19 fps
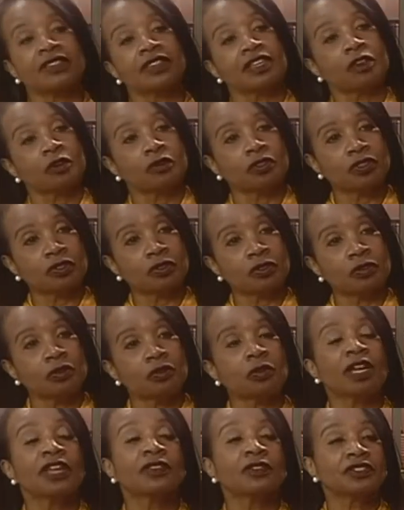Then they go to
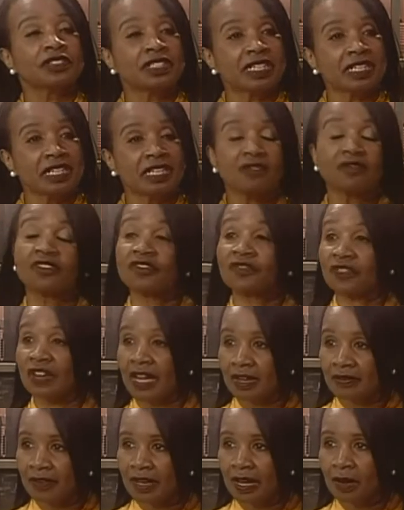school and they're sitting for
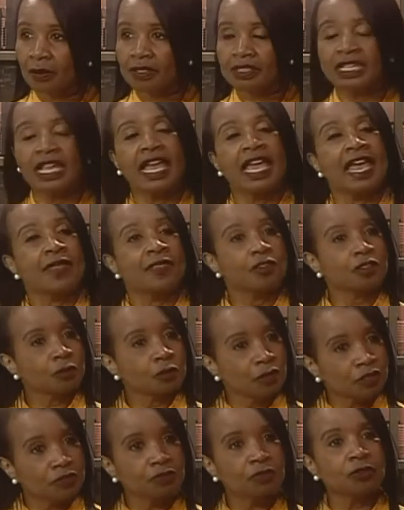5 hours, and those
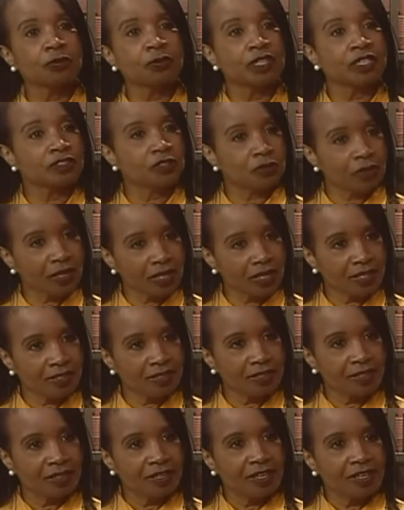muscles are being trained.
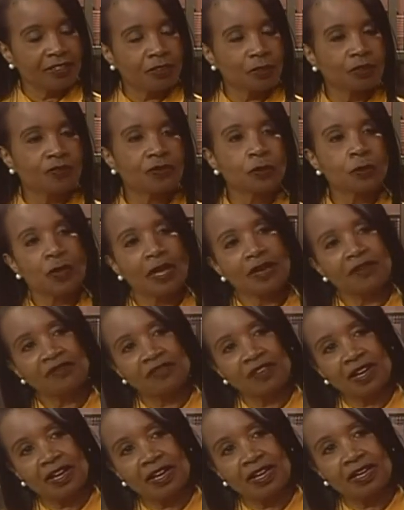So if you have
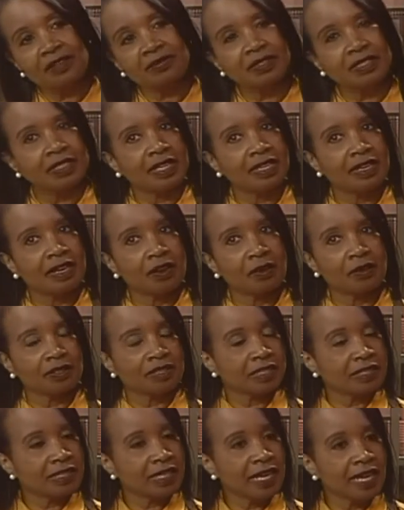5 to 10 hours
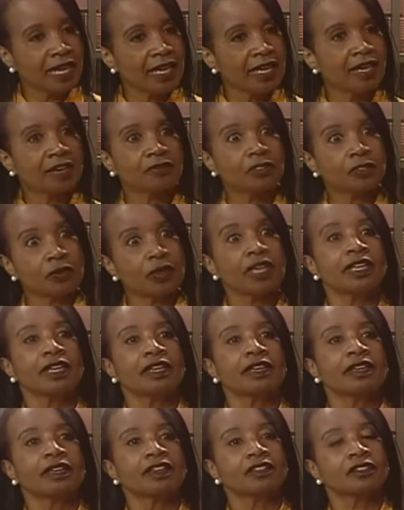a day of
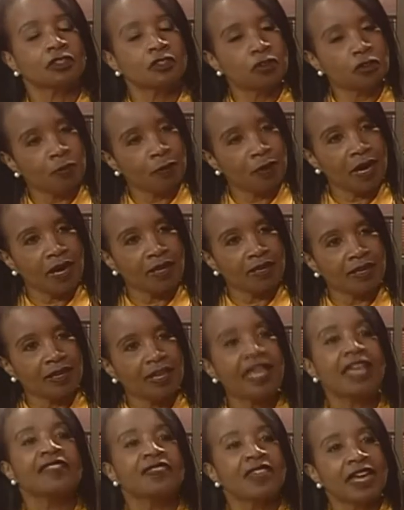training to your body,
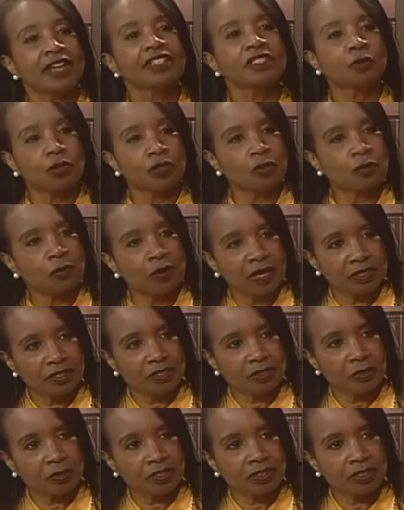that is what your body
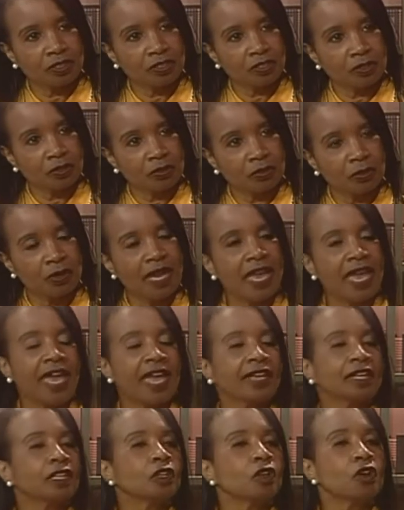is going to do.
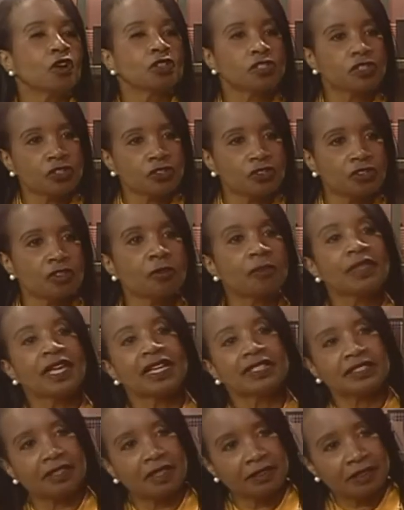And long term,
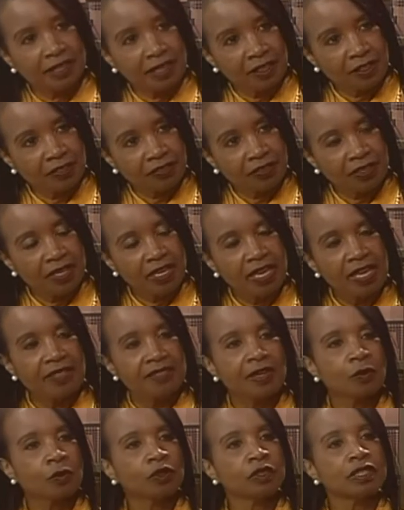that's unhealthy.
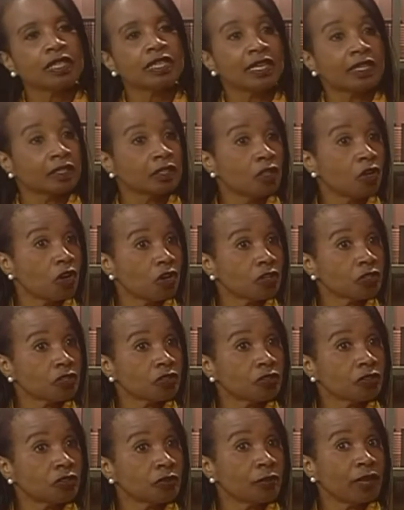That we're looking at
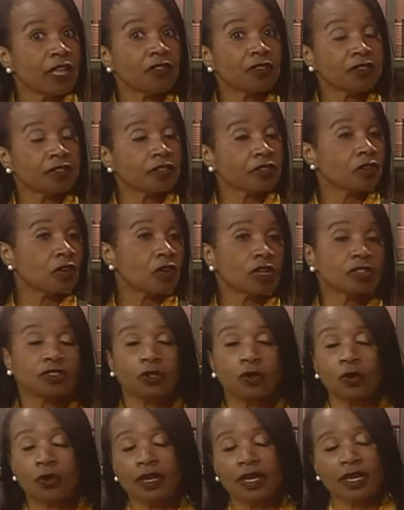long-term healthcare costs
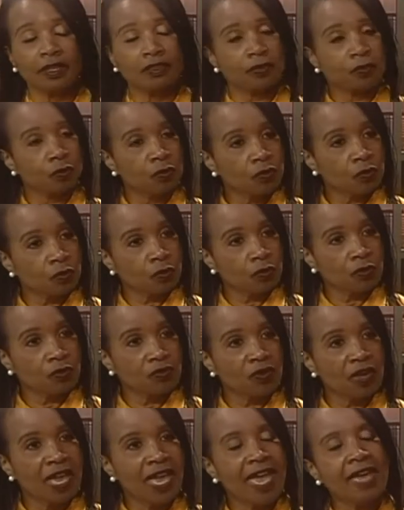going through the
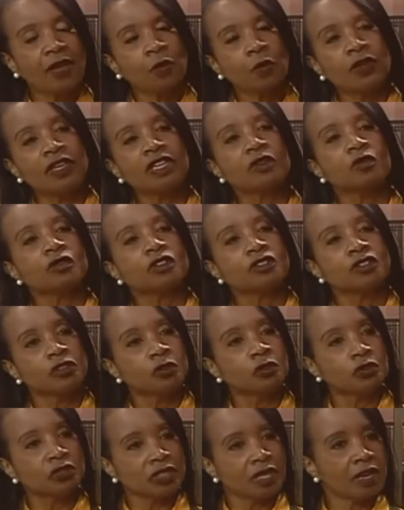roof, and we can
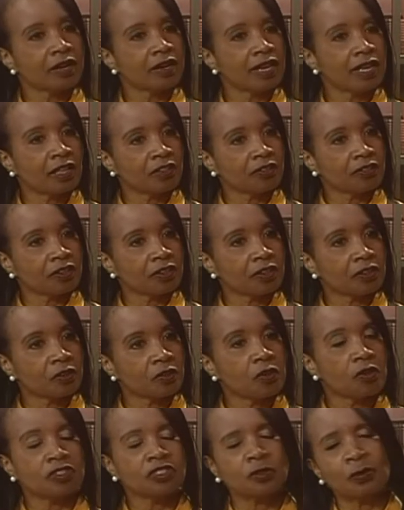reduce our healthcare
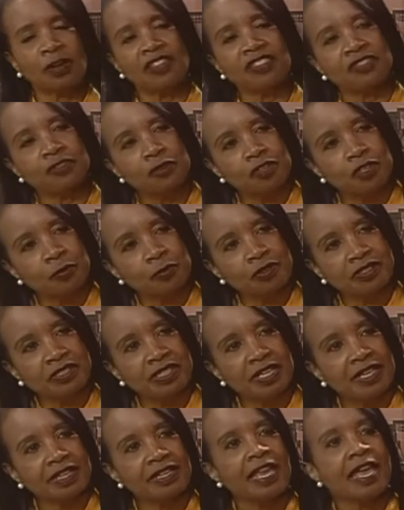costs by
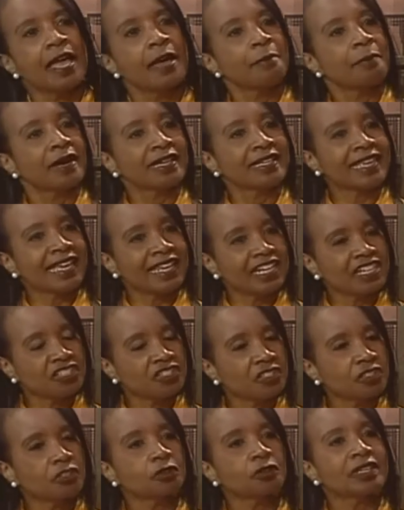30% by getting
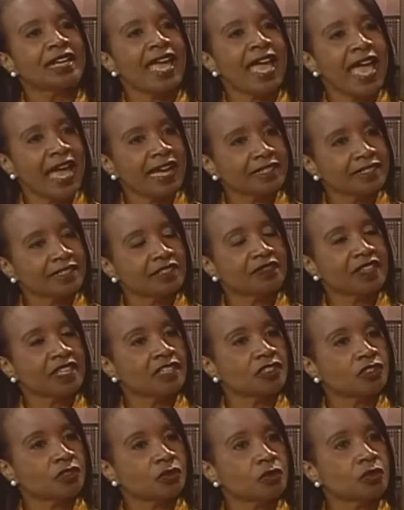children active
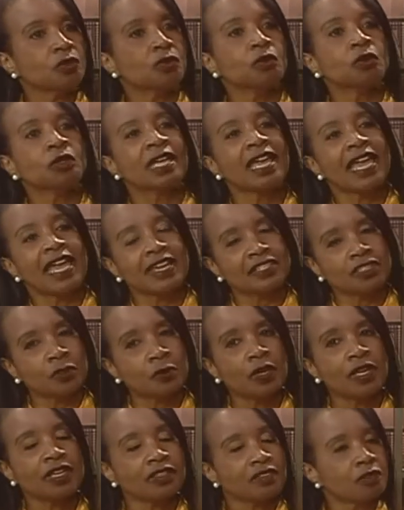in school and
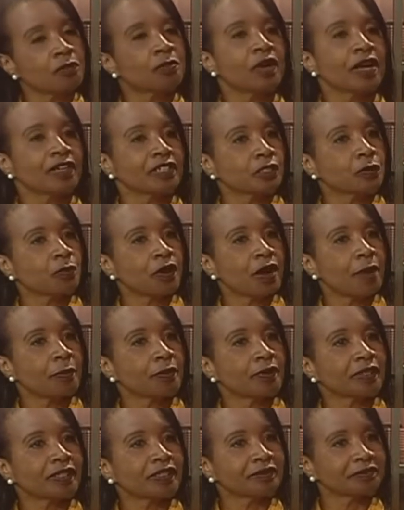training their bodies
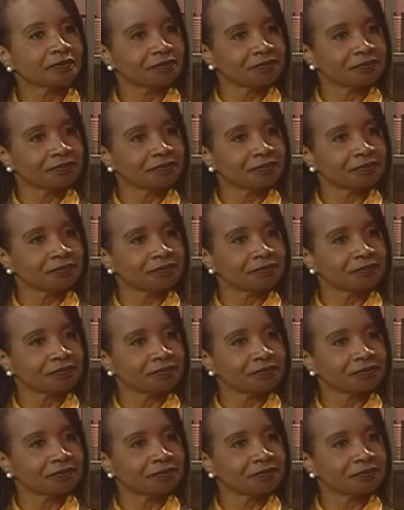properly.